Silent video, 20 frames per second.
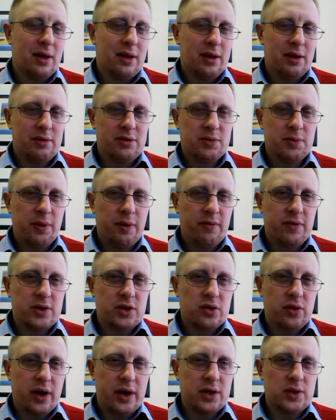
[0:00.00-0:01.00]
It was a bit of a
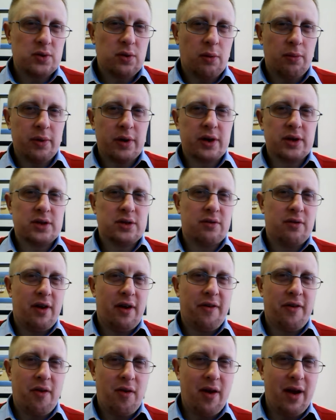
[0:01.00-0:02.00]
strange one because the
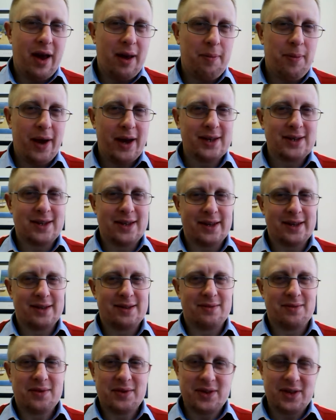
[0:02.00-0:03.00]
referee basically
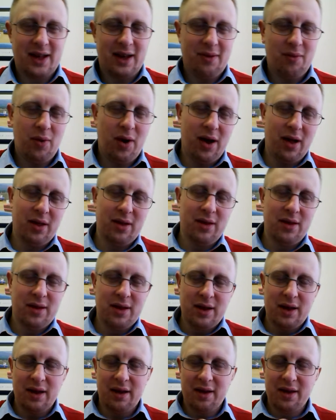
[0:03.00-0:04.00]
was like, well,
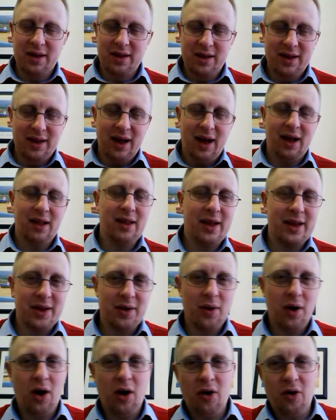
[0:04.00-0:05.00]
I'll let
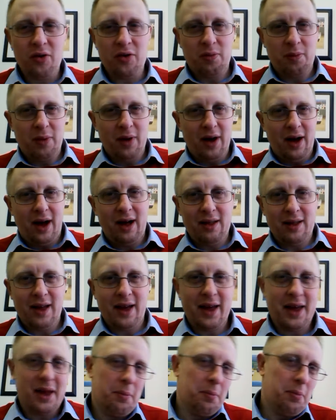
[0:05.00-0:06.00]
you hold, but I'll
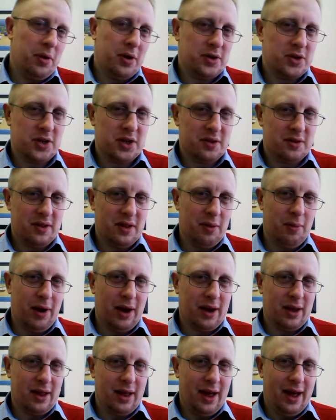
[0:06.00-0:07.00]
let punch you to the
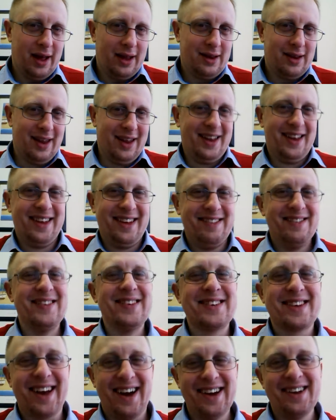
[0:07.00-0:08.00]
back of the head. It
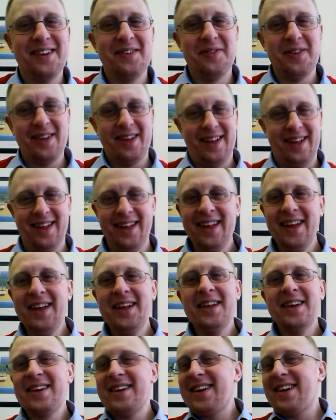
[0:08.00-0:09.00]
was kind of a,
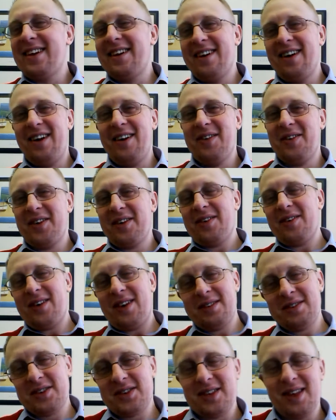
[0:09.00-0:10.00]
you know, oh,
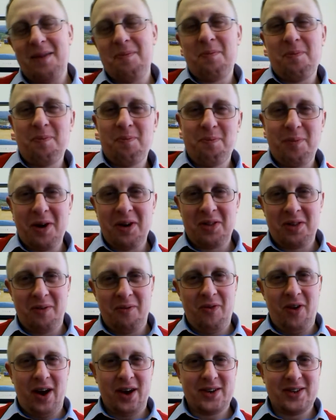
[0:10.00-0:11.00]
I'll just let both
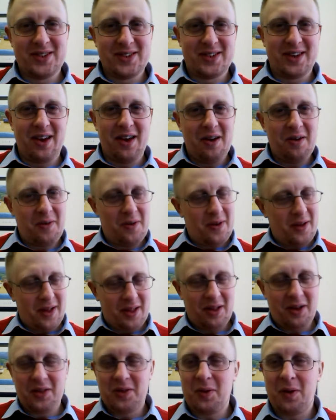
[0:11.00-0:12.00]
infractions go and
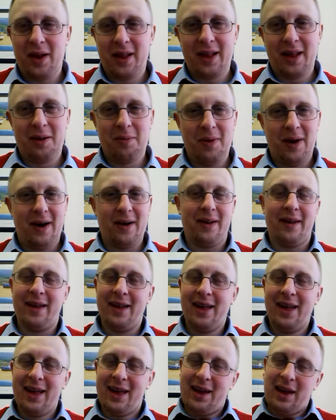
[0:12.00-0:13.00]
not do anything about it.
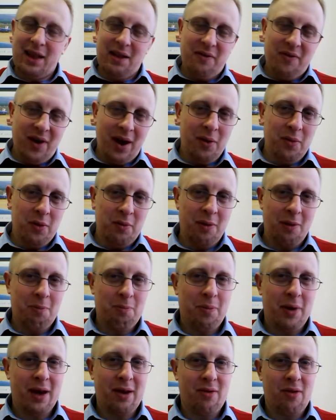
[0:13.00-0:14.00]
And the fight would have been
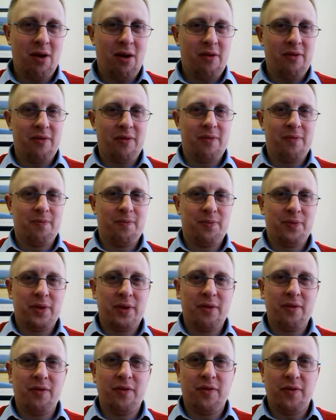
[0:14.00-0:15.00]
better off
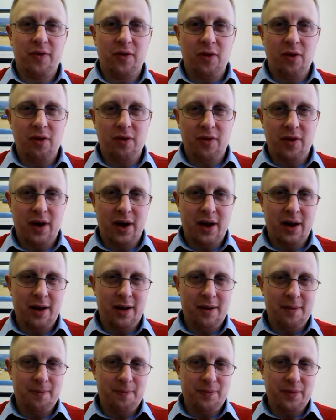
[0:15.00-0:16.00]
for
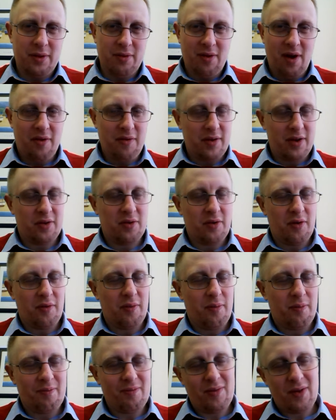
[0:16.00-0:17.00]
the referee to have,
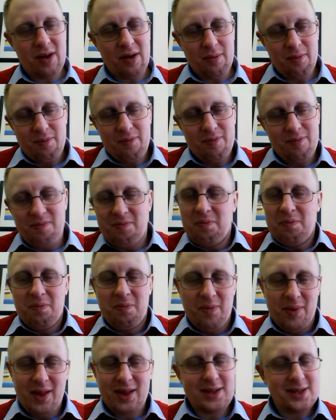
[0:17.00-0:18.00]
you know,
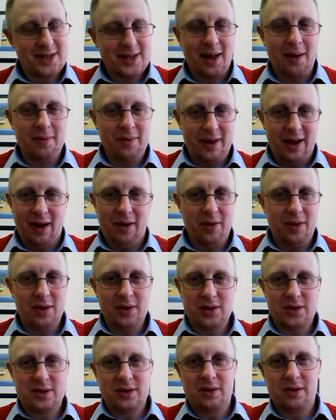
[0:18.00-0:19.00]
stamped out
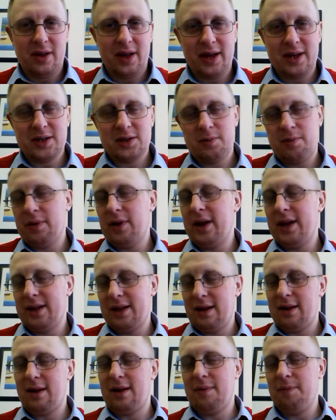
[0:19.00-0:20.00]
those two things, but he
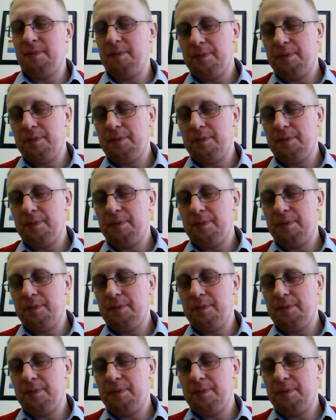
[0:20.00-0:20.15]
didn't.